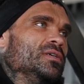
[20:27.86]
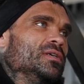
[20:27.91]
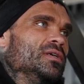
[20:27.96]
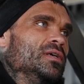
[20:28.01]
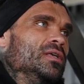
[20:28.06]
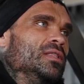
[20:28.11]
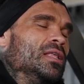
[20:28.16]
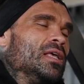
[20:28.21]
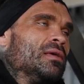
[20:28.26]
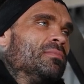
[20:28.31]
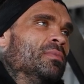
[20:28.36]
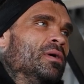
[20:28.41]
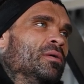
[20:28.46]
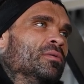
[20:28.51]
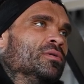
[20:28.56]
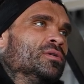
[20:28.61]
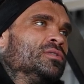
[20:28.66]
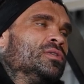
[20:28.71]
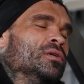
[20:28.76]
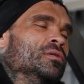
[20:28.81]
Like I
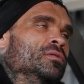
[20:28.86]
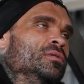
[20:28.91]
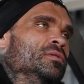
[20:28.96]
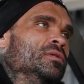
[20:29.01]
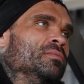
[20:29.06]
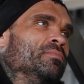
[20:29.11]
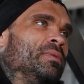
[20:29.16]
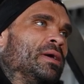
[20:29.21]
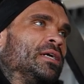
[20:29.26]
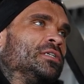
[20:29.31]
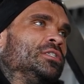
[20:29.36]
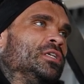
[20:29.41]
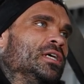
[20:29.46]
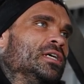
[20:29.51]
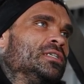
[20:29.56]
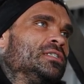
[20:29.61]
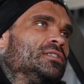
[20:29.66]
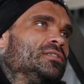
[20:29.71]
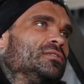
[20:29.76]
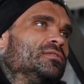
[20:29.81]
was doing back,
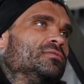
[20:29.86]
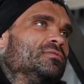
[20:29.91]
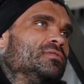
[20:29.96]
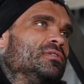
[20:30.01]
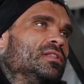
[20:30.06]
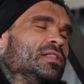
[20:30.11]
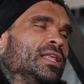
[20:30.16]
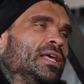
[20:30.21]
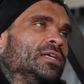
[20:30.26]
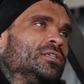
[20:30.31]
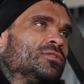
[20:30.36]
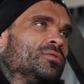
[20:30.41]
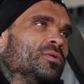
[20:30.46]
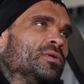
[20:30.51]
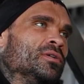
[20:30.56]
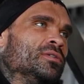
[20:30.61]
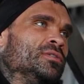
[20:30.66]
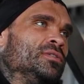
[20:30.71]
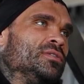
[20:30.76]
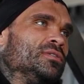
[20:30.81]
chest, legs,
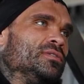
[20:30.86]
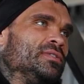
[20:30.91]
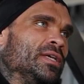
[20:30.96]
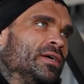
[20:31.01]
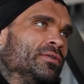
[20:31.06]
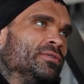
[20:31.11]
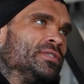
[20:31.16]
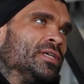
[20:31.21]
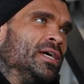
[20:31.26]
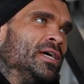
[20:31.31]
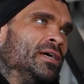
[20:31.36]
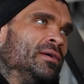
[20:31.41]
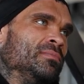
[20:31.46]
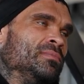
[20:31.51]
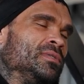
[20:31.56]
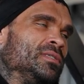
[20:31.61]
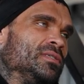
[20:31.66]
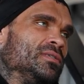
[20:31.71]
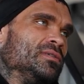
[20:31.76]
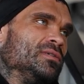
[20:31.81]
quads, delts,
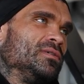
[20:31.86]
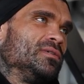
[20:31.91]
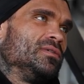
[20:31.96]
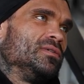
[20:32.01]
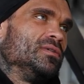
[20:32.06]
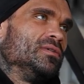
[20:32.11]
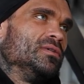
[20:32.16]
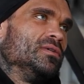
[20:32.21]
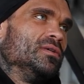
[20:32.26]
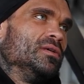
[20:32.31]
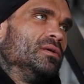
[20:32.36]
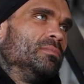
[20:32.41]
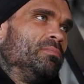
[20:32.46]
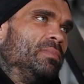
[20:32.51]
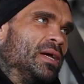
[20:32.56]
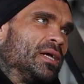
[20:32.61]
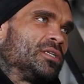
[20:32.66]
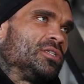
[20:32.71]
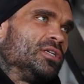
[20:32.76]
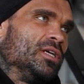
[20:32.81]
arms,
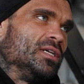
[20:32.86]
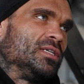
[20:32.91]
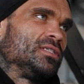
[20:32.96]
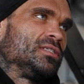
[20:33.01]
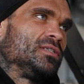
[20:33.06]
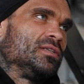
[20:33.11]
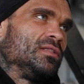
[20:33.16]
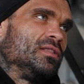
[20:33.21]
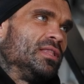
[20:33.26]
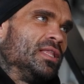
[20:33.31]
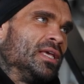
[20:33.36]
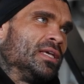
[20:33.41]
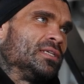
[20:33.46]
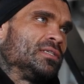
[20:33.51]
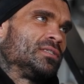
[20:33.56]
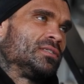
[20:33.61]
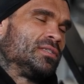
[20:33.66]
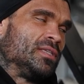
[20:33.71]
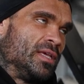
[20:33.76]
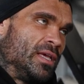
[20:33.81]
back, chest, legs,
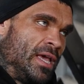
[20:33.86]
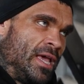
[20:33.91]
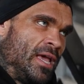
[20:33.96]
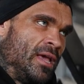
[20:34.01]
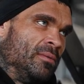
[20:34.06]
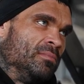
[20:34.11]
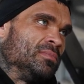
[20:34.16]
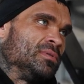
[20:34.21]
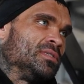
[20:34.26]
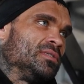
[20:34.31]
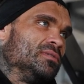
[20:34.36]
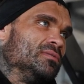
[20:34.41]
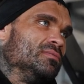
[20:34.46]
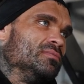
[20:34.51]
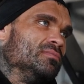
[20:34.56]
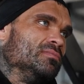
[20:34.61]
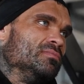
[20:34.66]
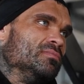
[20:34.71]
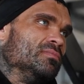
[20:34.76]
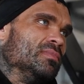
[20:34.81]
hams,
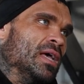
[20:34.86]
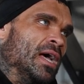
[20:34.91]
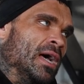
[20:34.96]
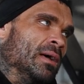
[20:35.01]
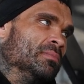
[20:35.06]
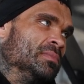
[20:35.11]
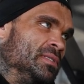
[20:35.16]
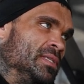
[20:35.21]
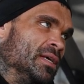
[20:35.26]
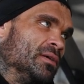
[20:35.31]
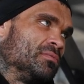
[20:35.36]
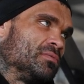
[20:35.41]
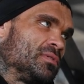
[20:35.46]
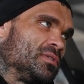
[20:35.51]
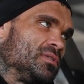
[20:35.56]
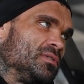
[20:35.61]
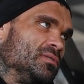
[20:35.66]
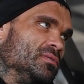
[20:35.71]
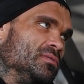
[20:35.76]
arms, delts,